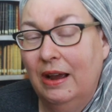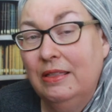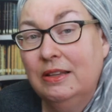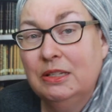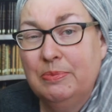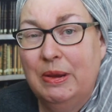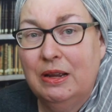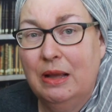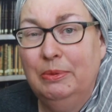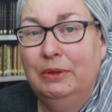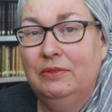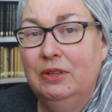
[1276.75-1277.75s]
I then spent a
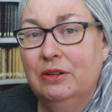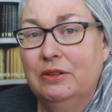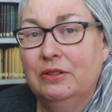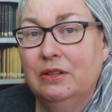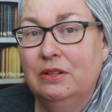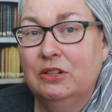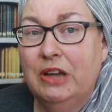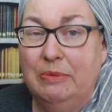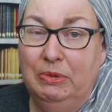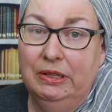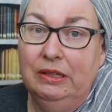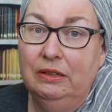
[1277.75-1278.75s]
couple of years in
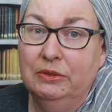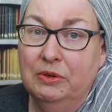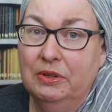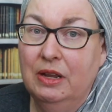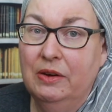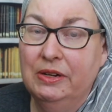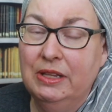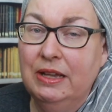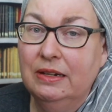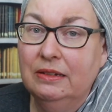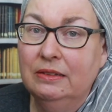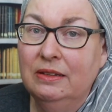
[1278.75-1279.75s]
Chapel Hill, North
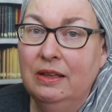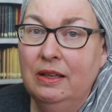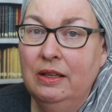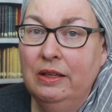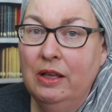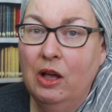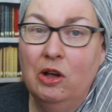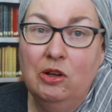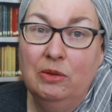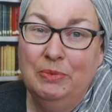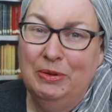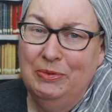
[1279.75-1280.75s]
Carolina,
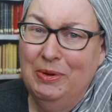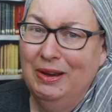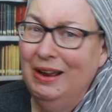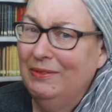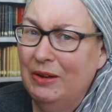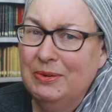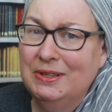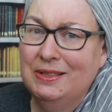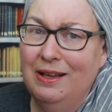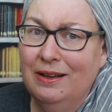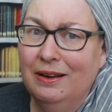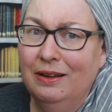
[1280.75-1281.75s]
home of what I've always
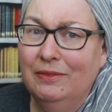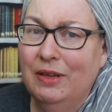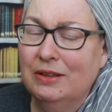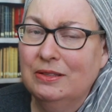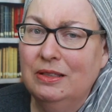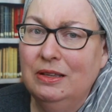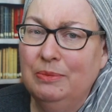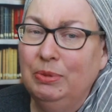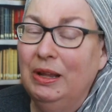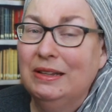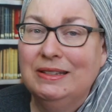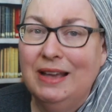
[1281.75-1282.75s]
thought of as the
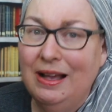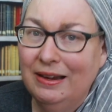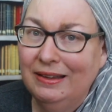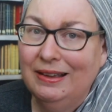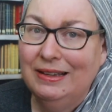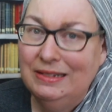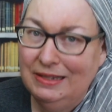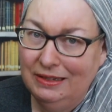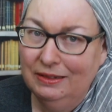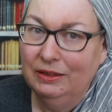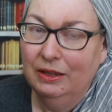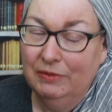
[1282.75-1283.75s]
platonic
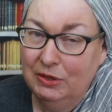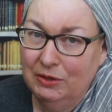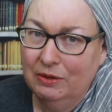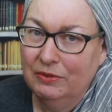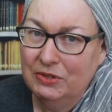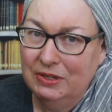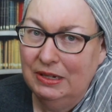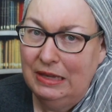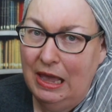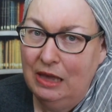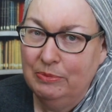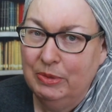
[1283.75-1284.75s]
ideal of a university
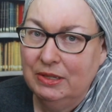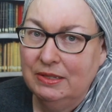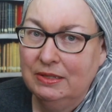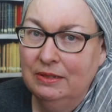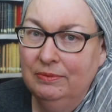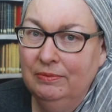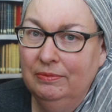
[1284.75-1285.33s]
campus.